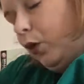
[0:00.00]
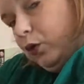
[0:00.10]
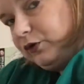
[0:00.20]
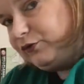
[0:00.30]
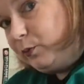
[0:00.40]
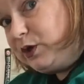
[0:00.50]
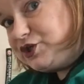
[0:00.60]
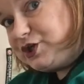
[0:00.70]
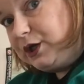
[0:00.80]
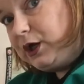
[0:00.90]
order in
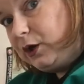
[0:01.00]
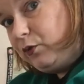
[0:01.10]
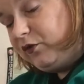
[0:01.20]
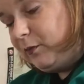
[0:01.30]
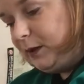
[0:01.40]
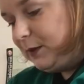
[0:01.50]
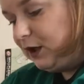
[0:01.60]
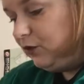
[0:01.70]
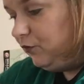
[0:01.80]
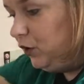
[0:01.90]
which it goes can be a
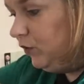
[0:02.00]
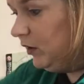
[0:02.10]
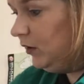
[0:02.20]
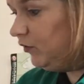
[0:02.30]
bit confusing.